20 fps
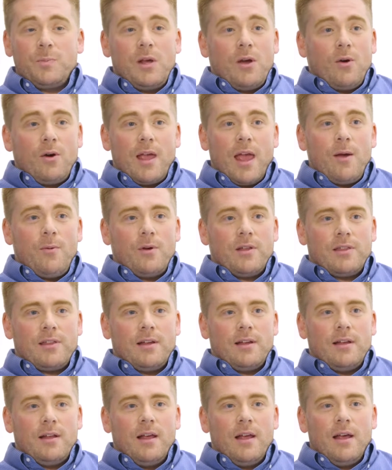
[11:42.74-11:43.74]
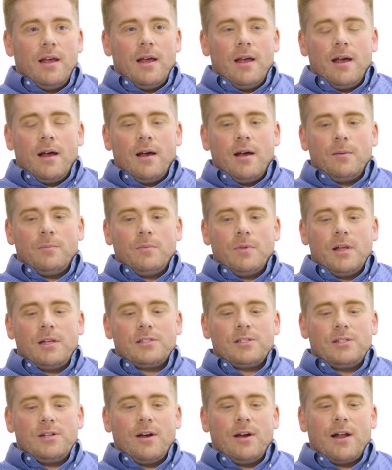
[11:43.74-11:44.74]
be okay with it.
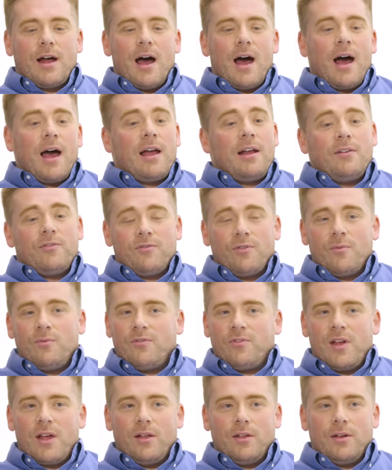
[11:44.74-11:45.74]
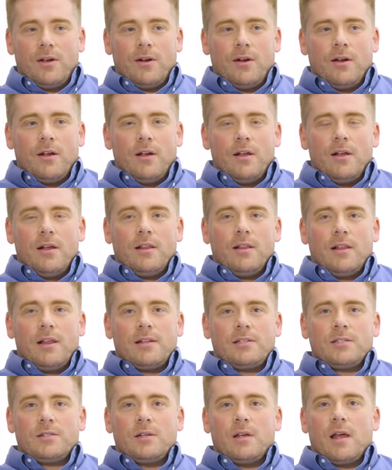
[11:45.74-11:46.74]
Let's not hide from failure.
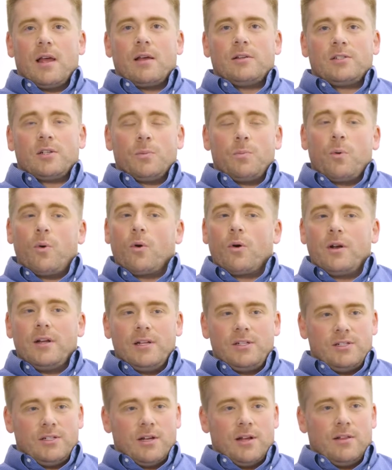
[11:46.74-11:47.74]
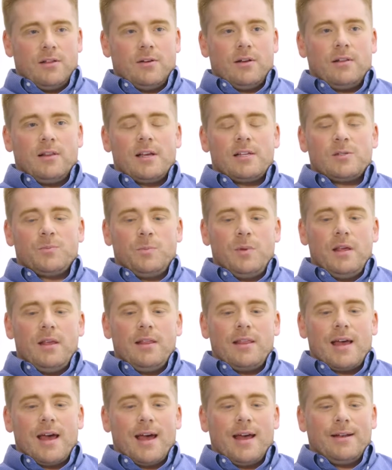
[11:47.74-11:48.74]
Let's support each other, and let's be
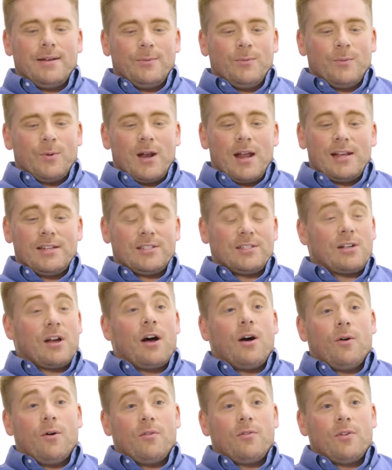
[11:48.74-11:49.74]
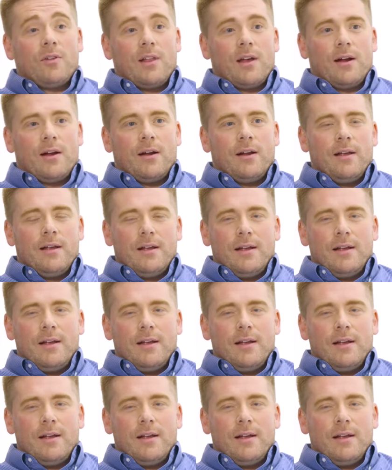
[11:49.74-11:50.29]
that, what I saw over there.